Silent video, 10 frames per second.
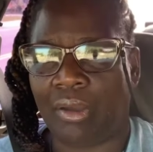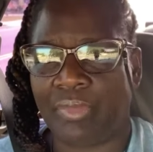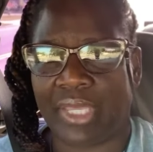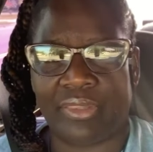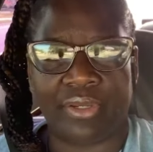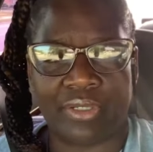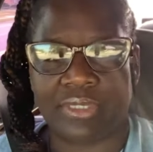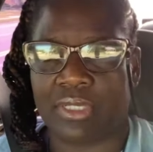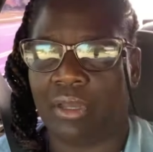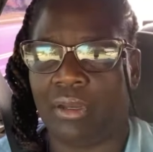that
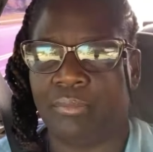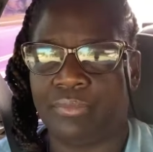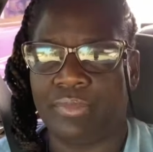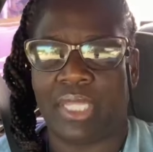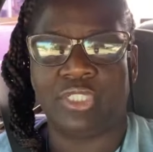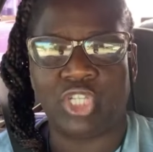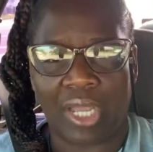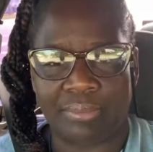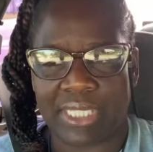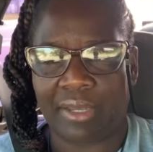there's
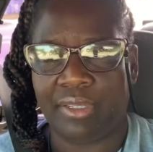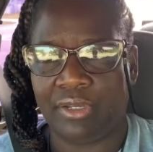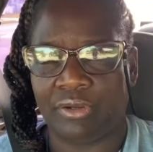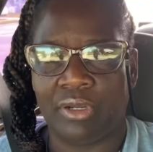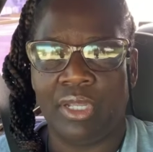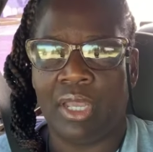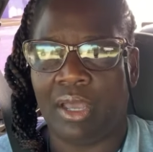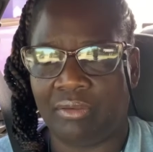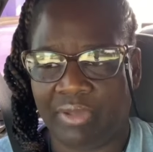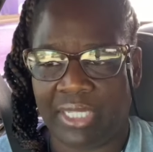jobs out here
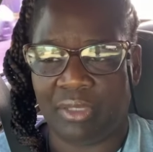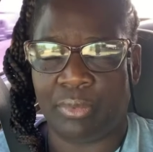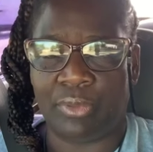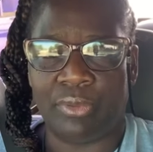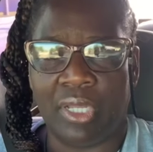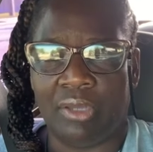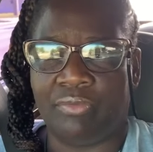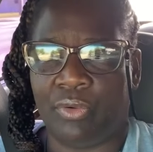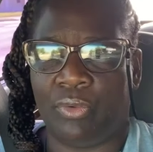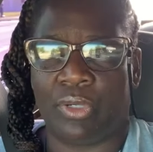available
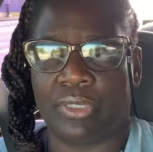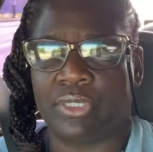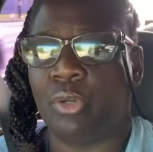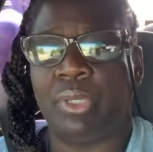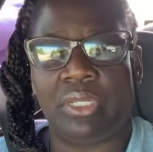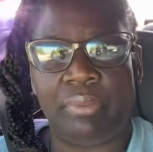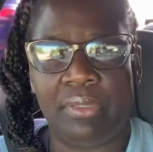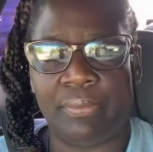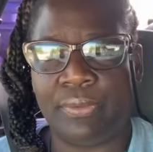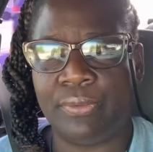for so many
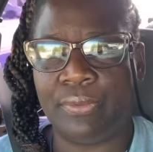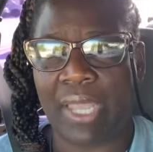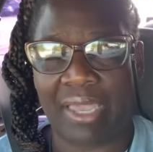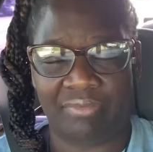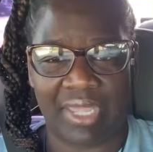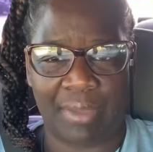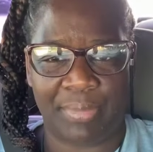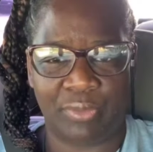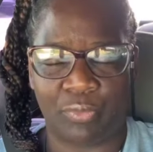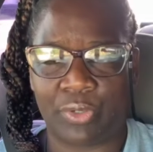people who have not
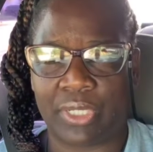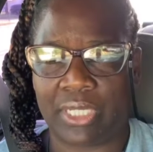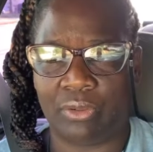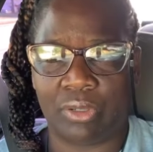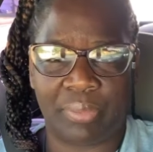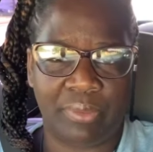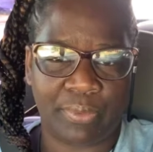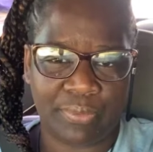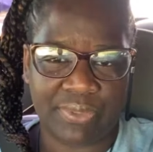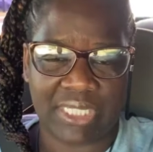been working, or people
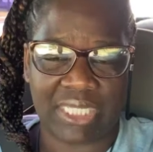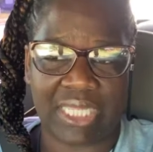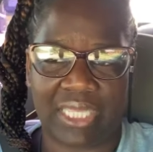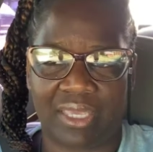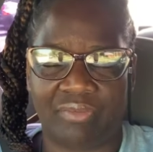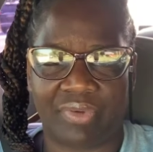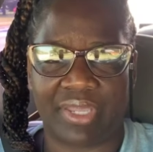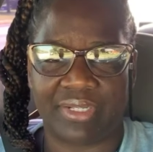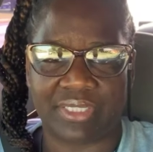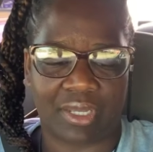who say they can't
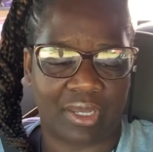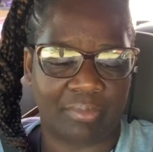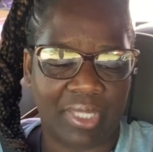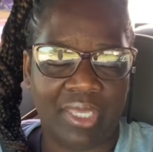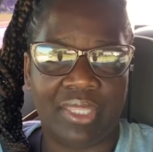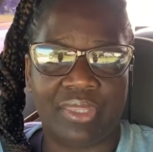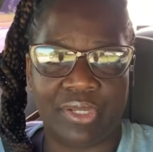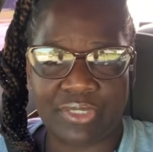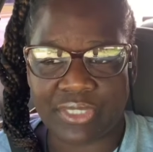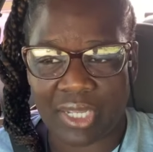find a job.
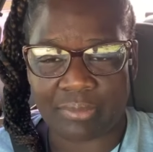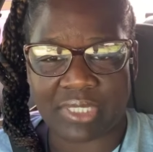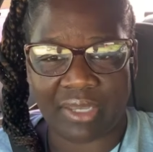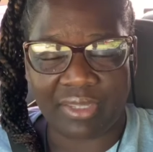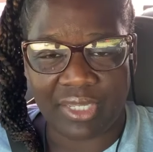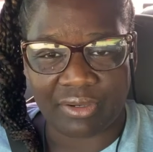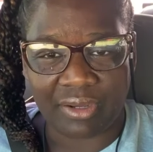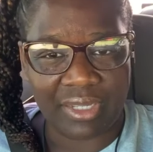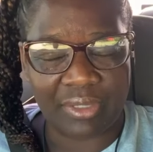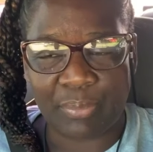There's jobs out here.
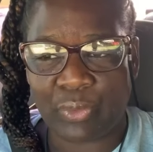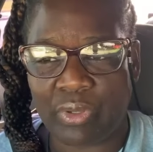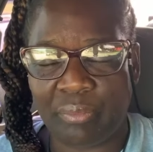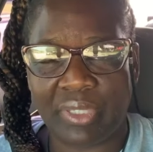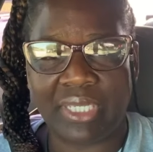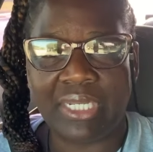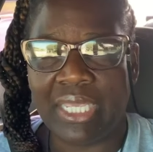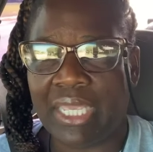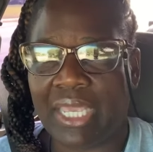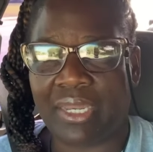Unemployment
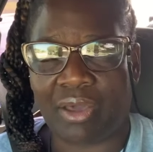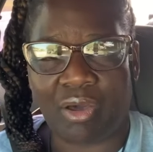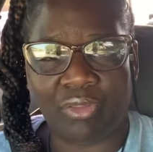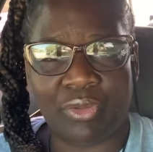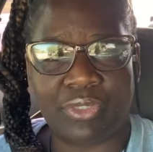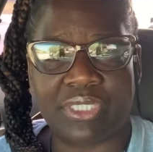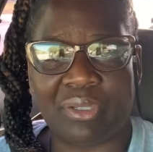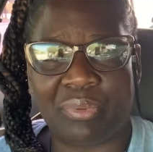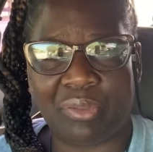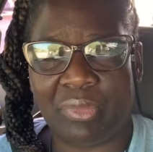and all those
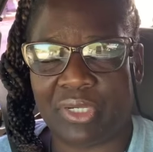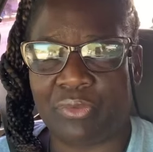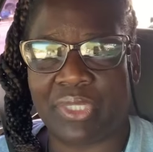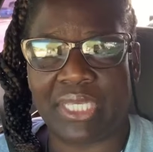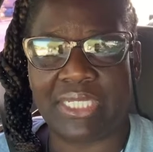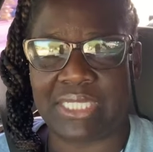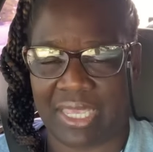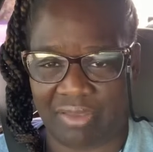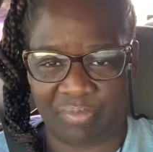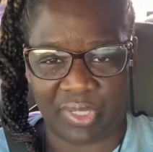supplemental things that
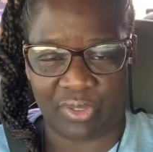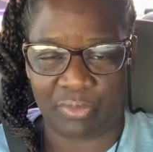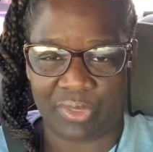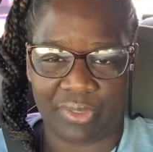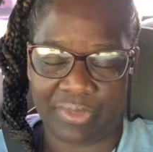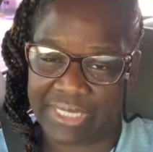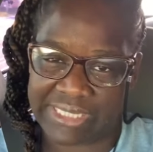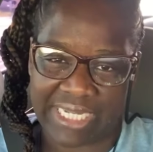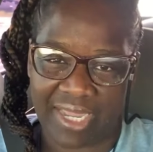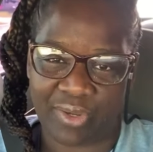have been going on is
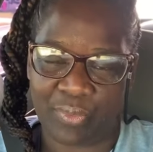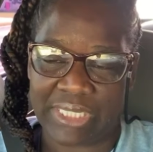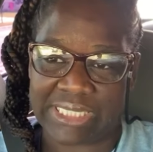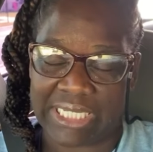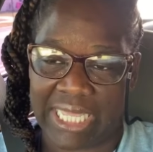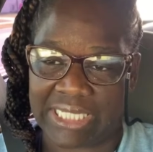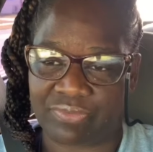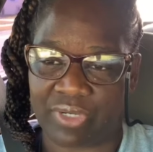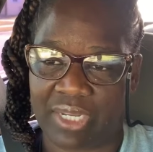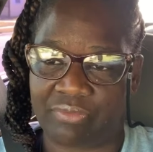not going to last
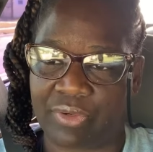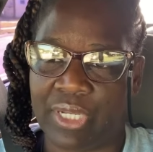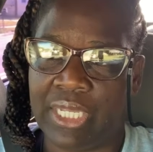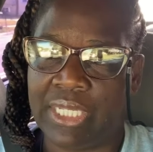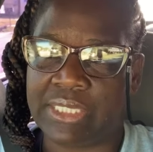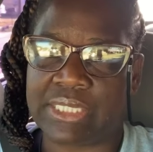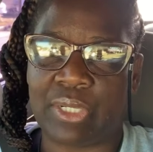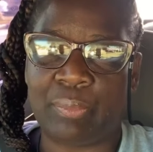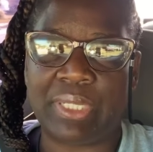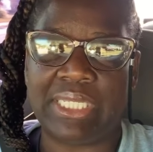forever.
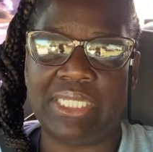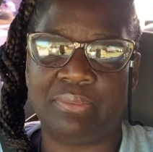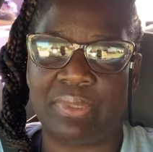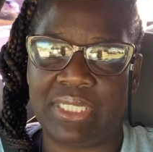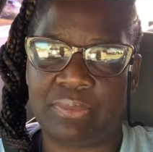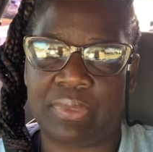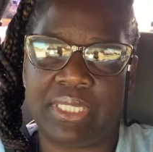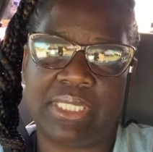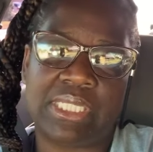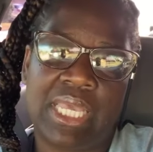So please, please,
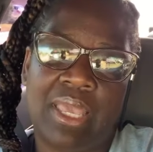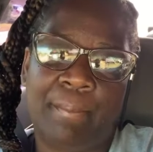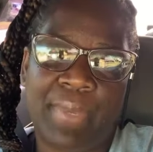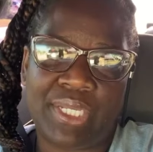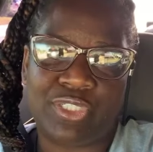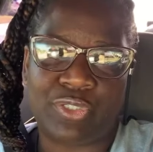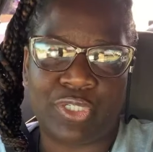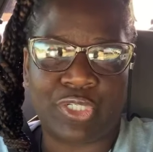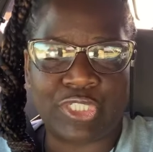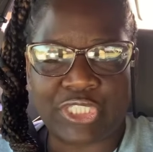please make sure
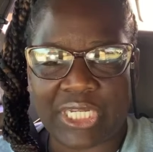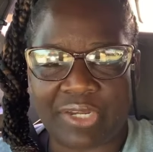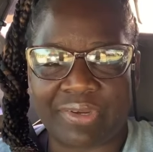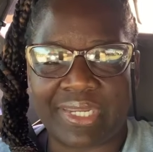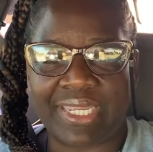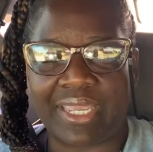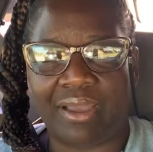you're sharing.